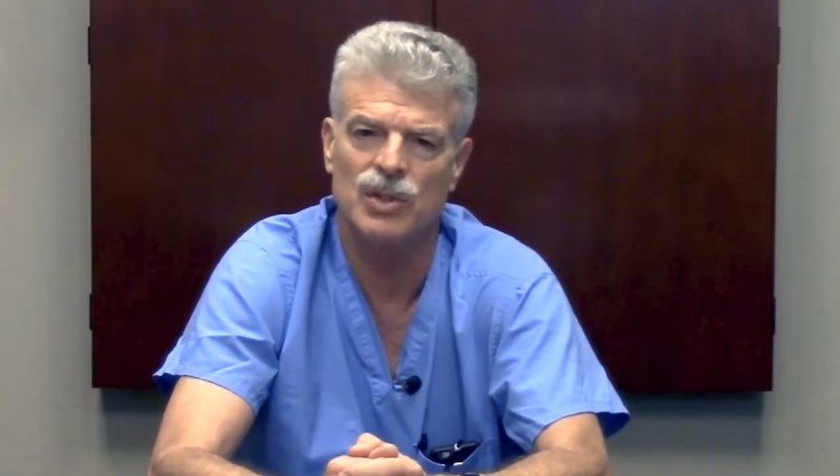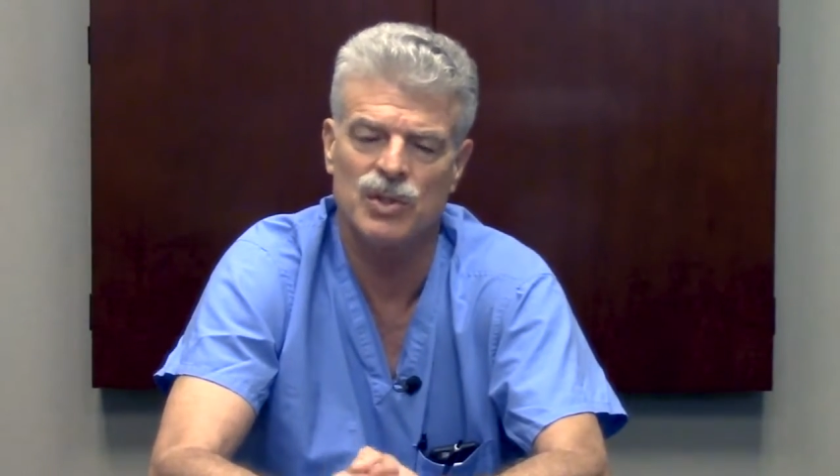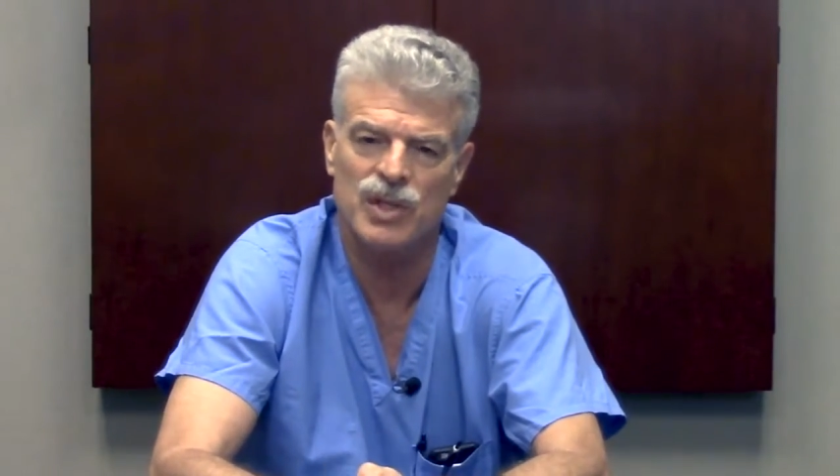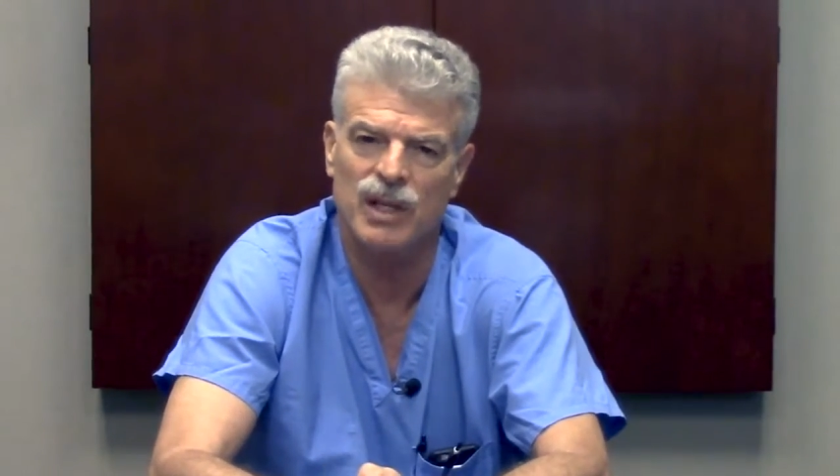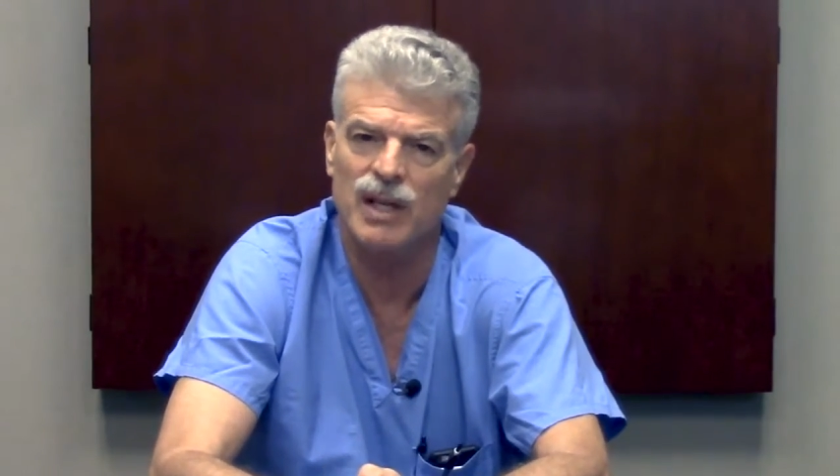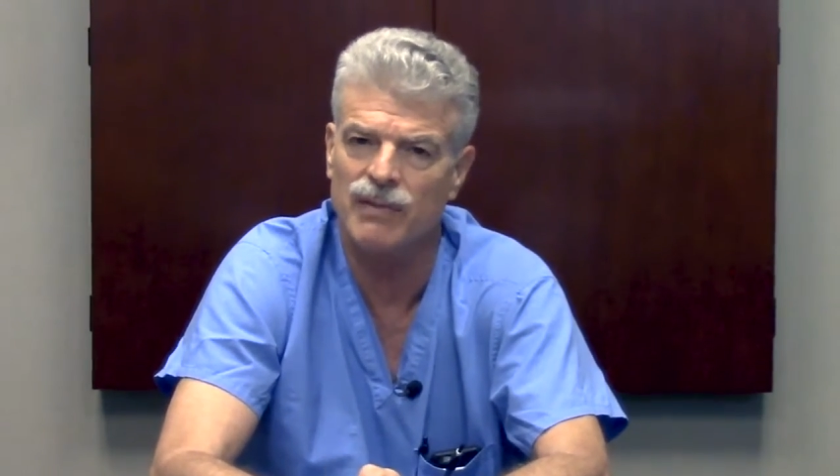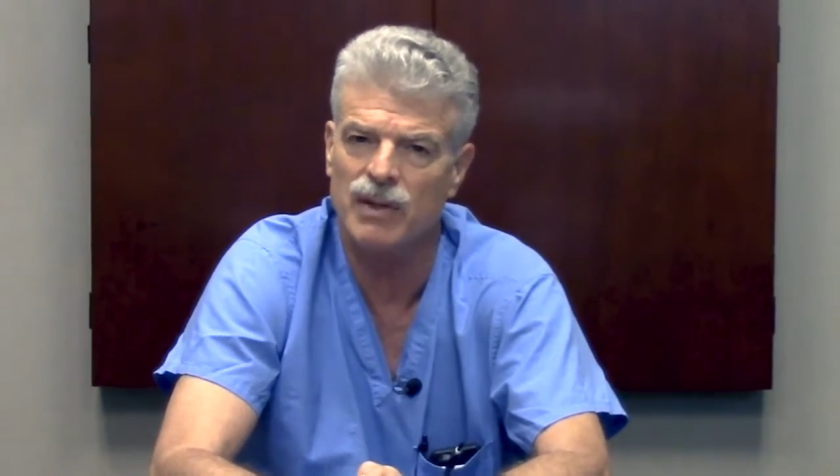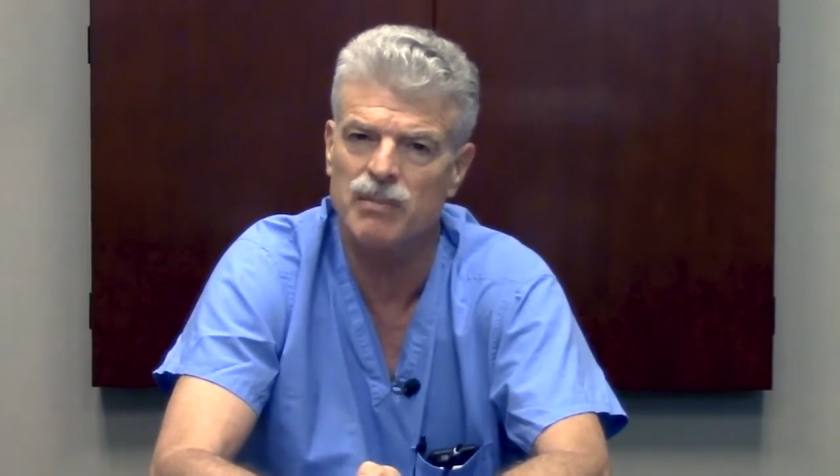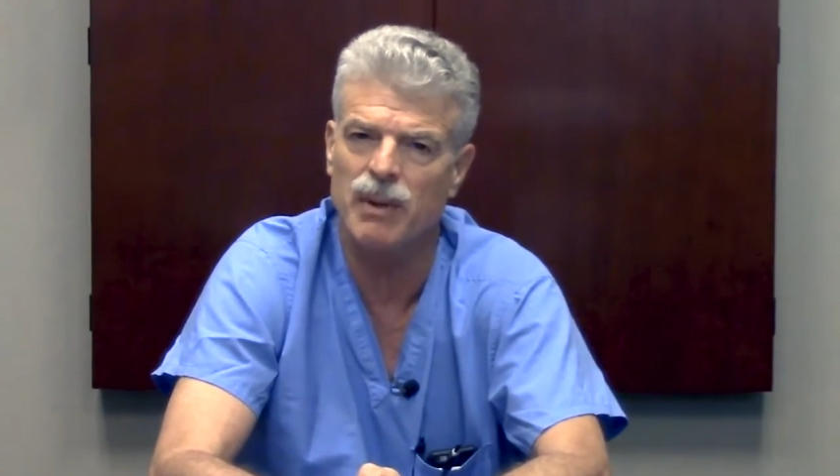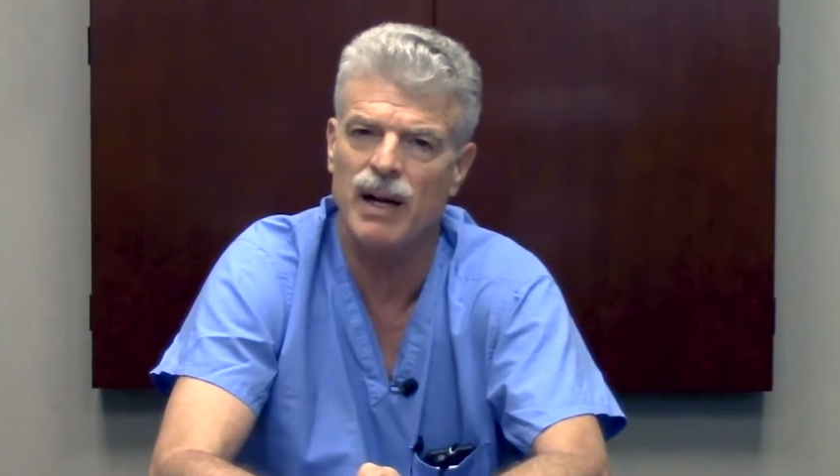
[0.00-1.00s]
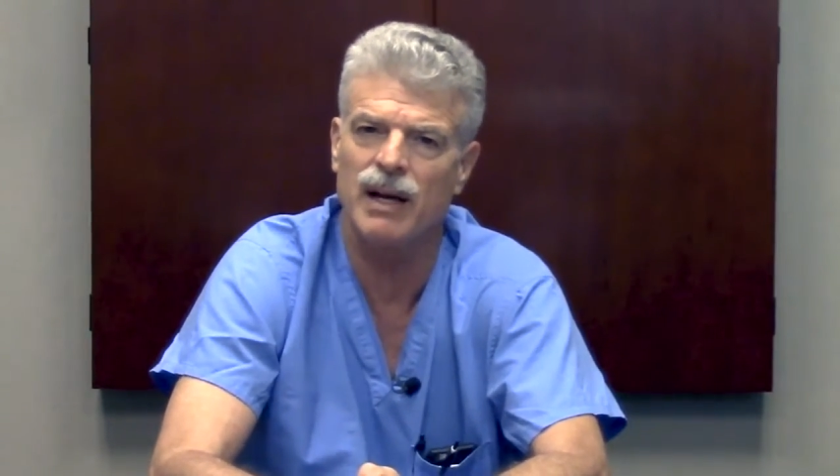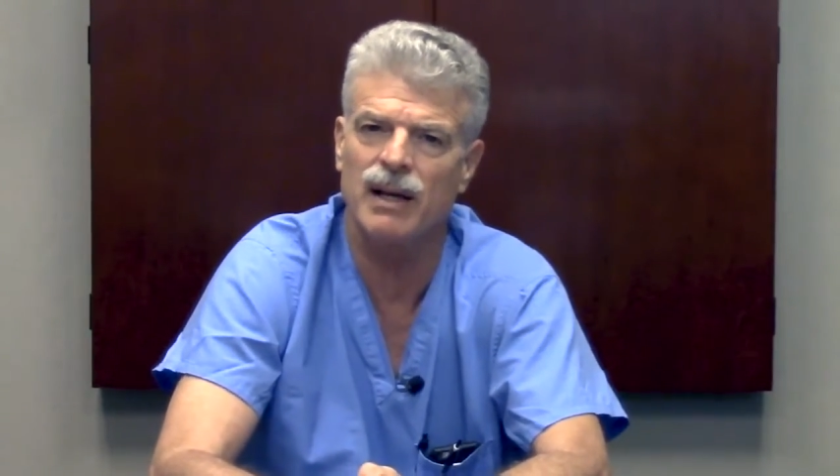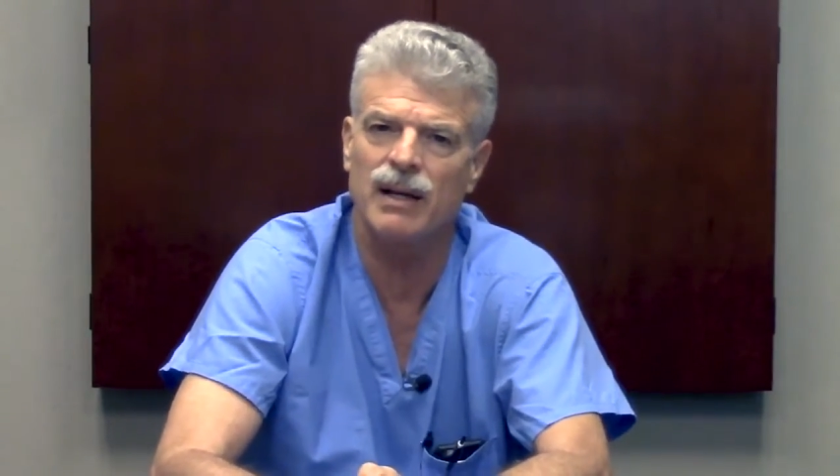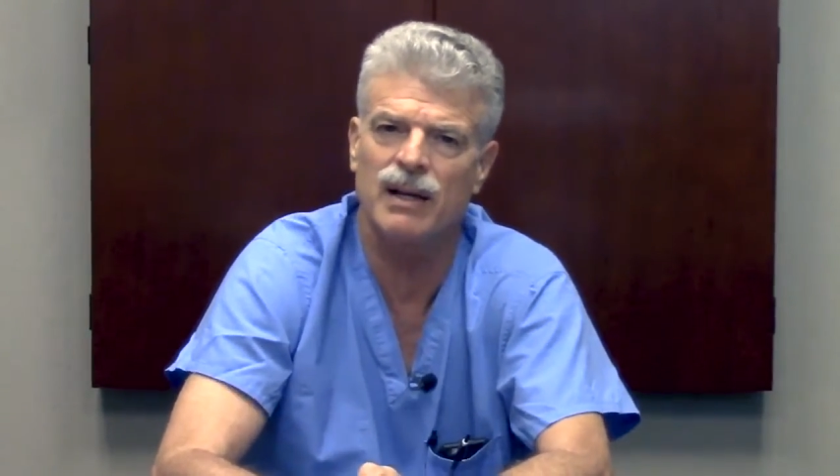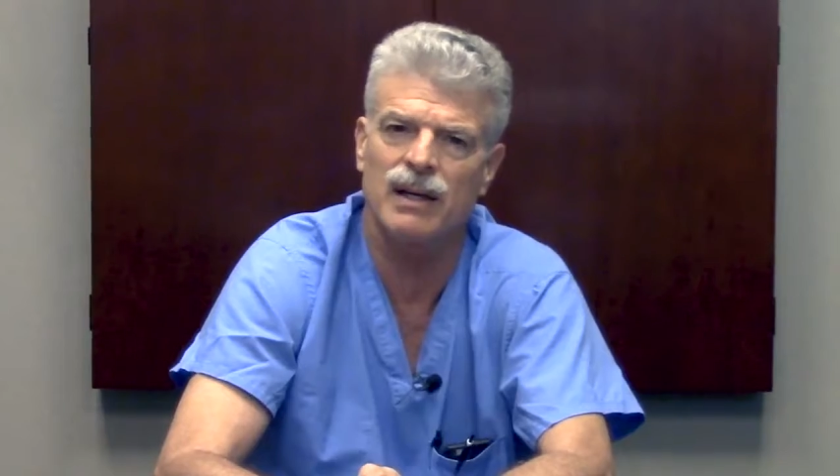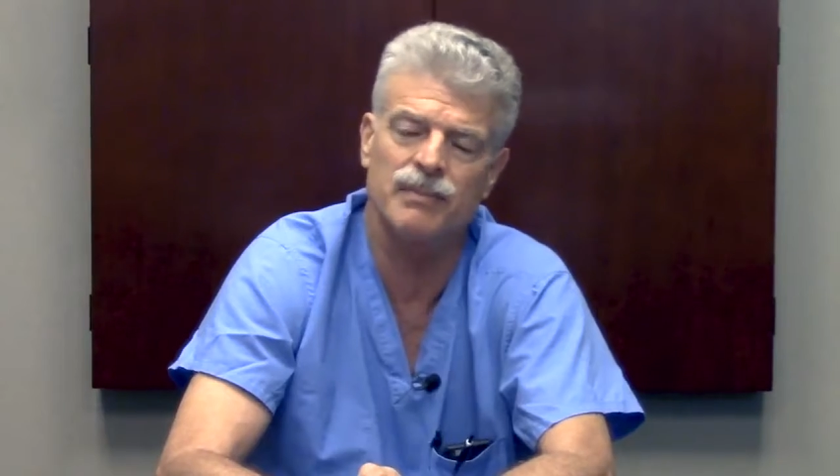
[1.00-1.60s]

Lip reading: usually covered by